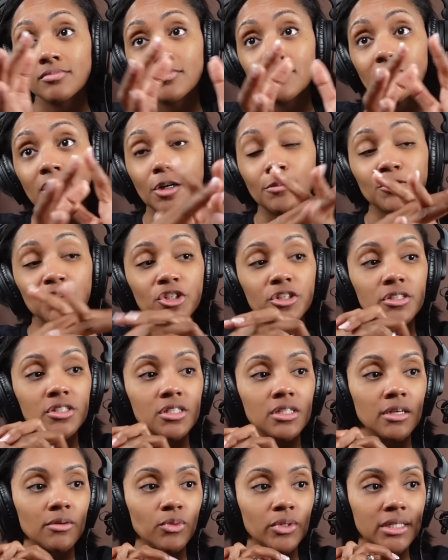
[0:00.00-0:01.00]
Upchurch
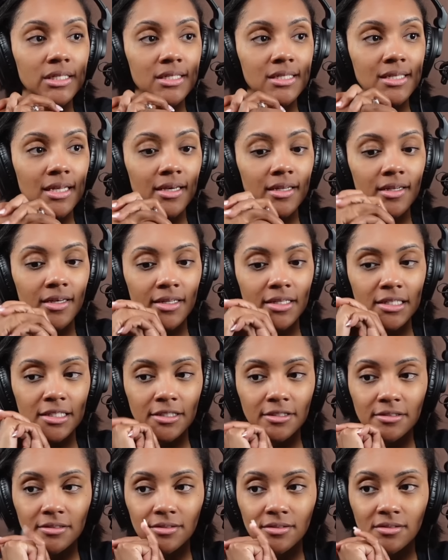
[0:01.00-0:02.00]
said what he said,
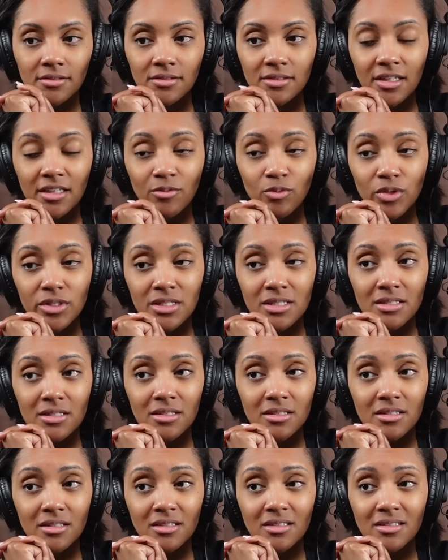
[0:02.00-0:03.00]
honey, and was
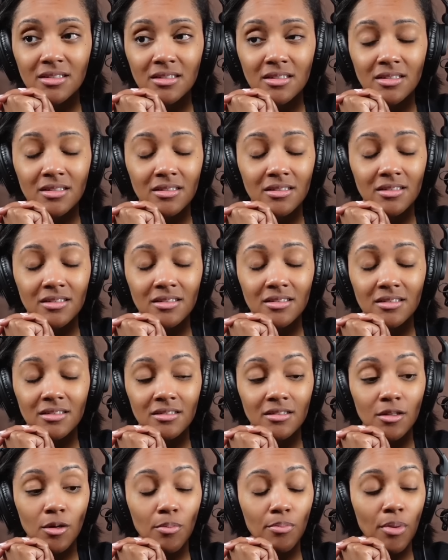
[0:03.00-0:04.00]

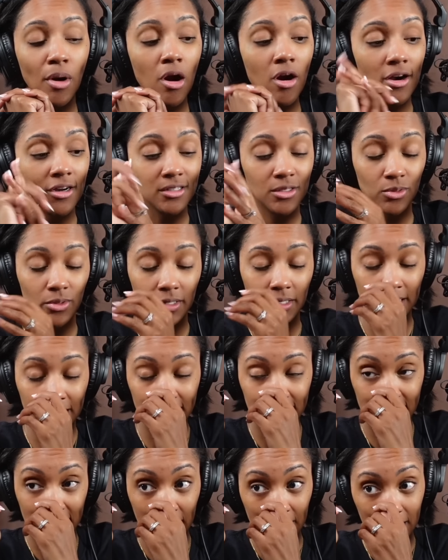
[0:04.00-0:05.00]
the bars were
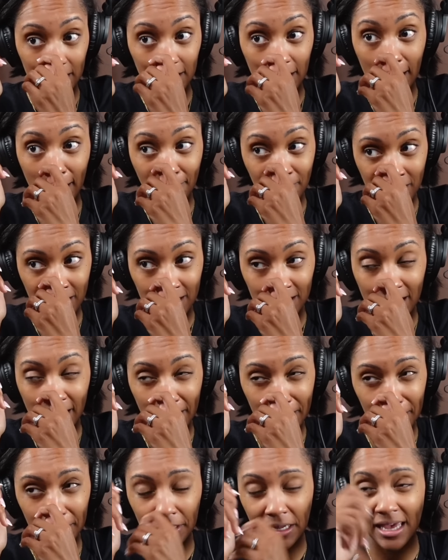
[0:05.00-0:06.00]
insane. I mean,
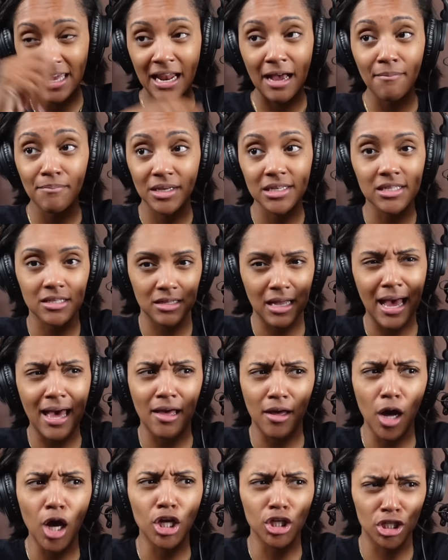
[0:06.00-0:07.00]
like, and I missed
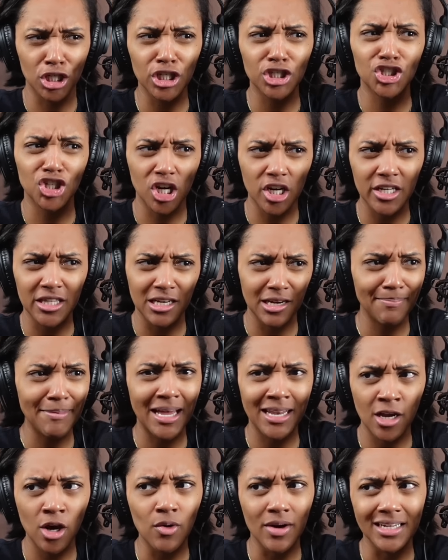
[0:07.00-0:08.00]
a, a good chunk of them. I
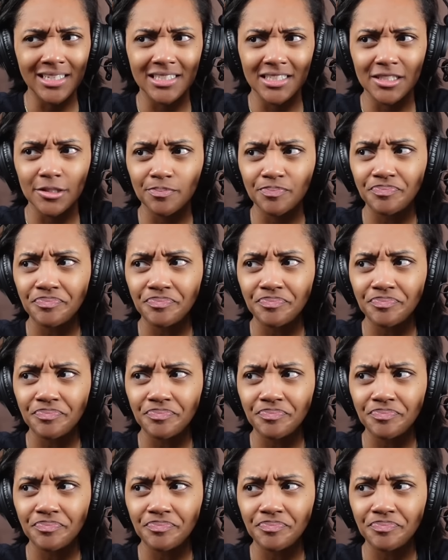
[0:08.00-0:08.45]
know I did.